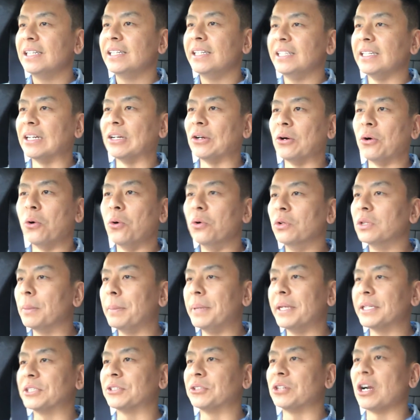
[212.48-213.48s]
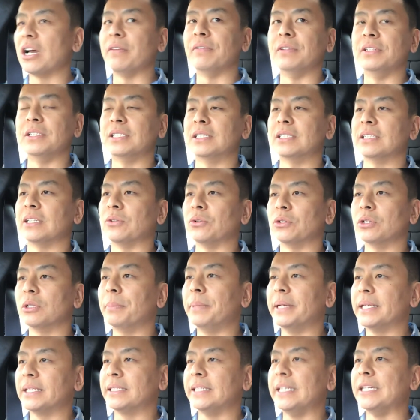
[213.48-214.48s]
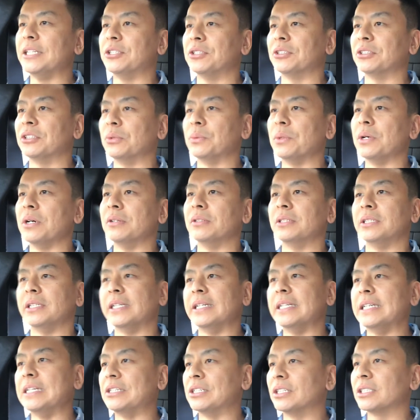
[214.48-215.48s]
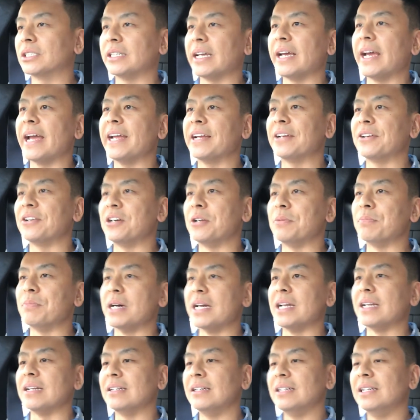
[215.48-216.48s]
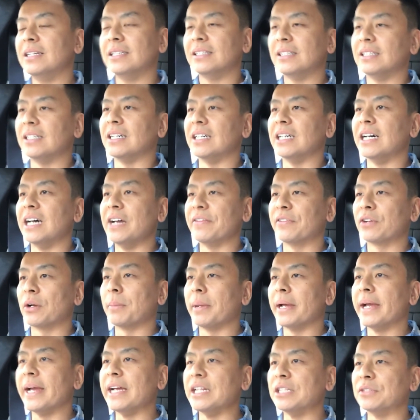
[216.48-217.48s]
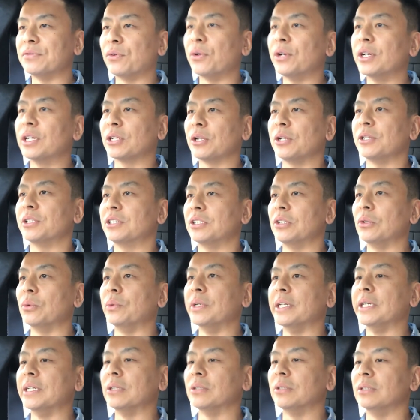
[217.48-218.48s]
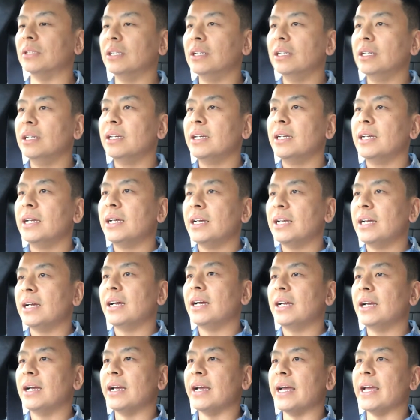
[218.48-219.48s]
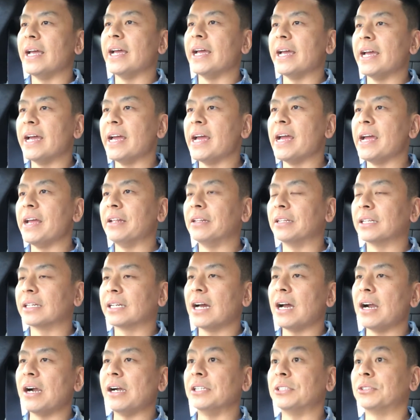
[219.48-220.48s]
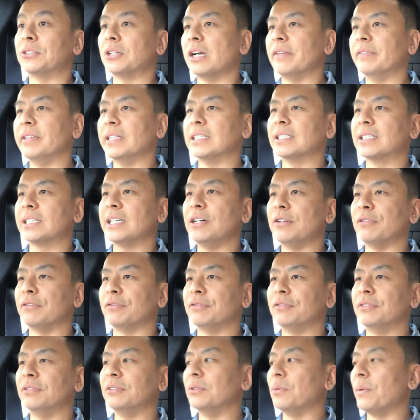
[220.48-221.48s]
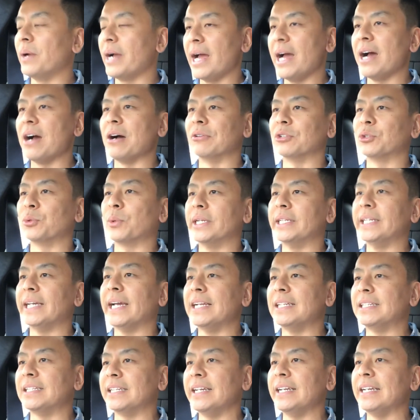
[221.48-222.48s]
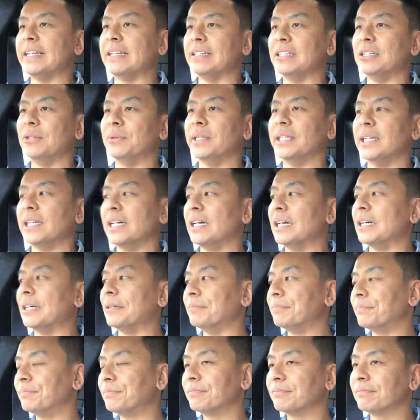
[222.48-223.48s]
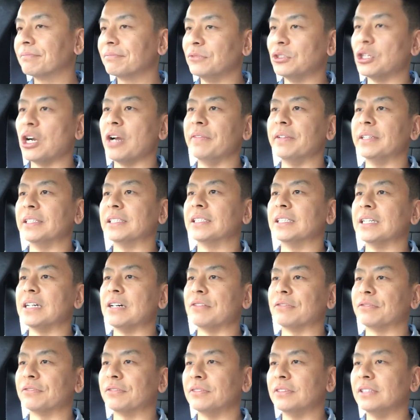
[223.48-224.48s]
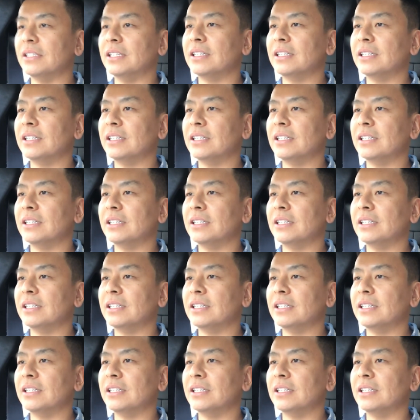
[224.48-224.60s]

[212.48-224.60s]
You know, all the best drivers and all the best teachers in the world tell you just to hang on, but I've got my hands very close to the wheel, and the car is driving itself. Wow, 2018, here we are, driving itself.